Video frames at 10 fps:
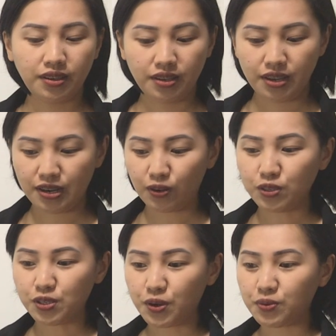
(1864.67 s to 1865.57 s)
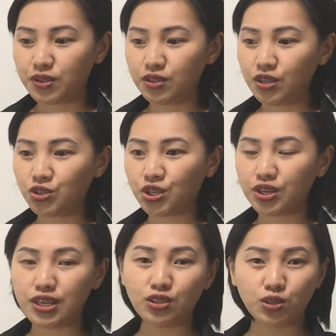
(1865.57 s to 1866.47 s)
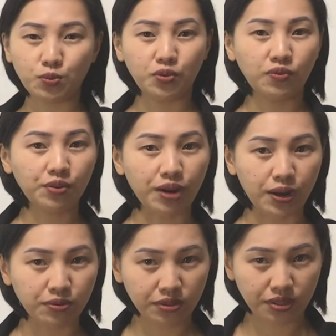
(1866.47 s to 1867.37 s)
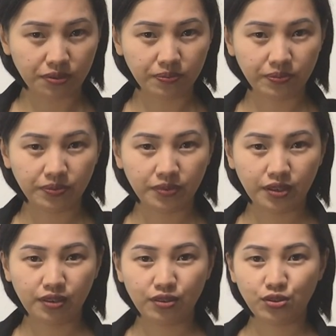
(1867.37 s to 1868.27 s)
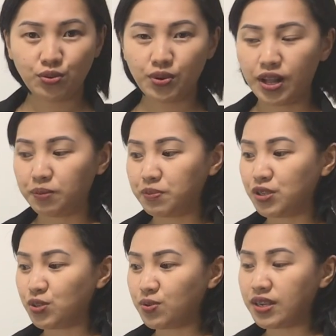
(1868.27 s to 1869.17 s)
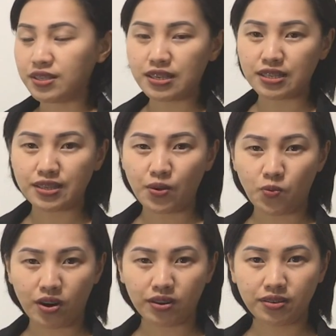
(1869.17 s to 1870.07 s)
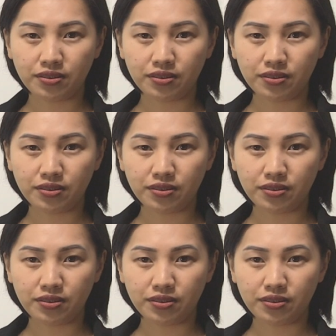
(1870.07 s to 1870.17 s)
And also, the teacher needs to move around to help the students as they work.